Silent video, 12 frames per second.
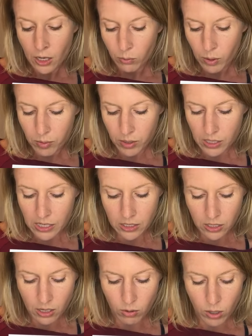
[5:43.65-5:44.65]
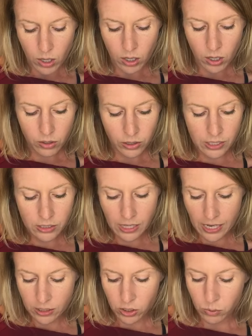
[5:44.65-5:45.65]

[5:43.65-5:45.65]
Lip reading: we would need to know all these sides.